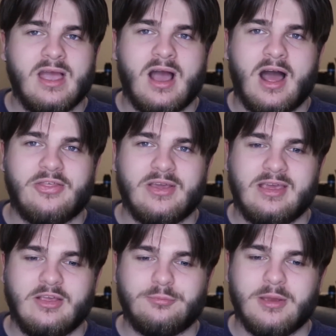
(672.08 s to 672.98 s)
I think
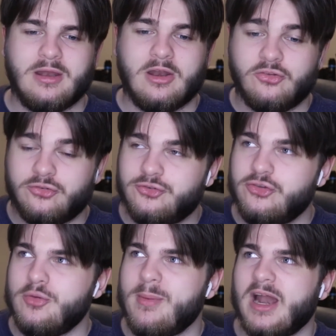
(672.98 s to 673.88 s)
he's been an
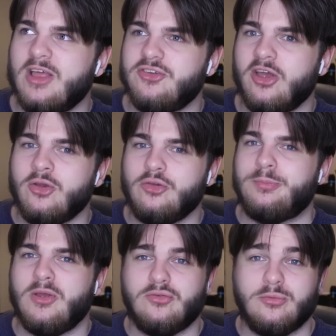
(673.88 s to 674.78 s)
astute manager who's
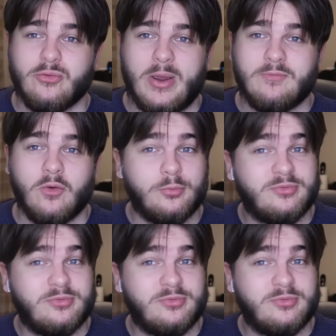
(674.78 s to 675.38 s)
put in some great performance,